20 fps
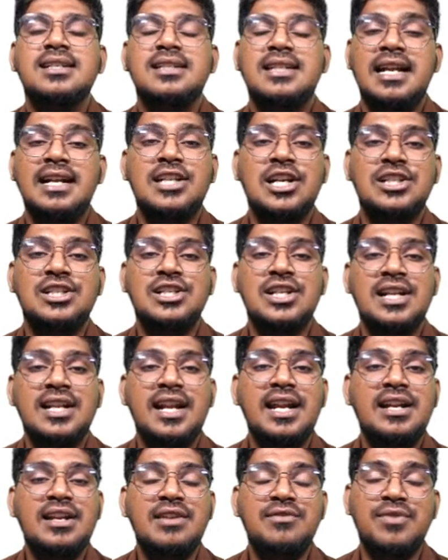data
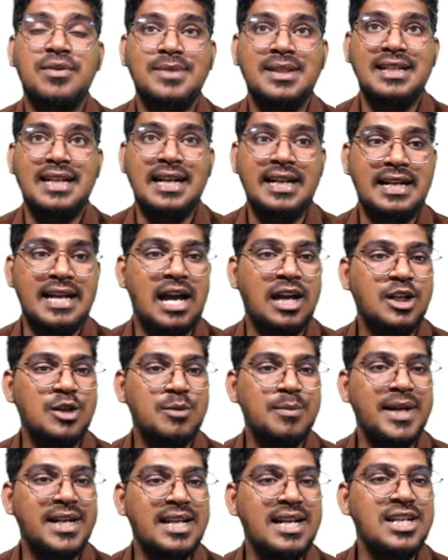generated from the data
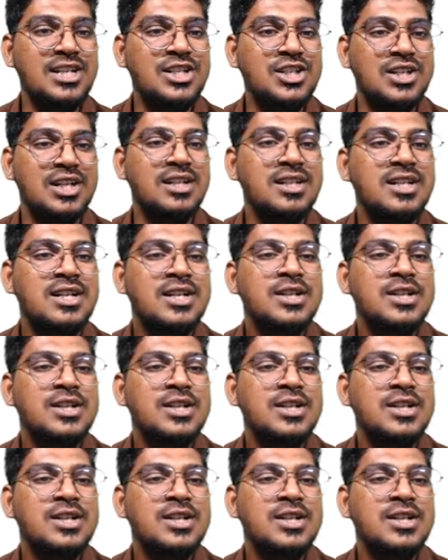augmentation.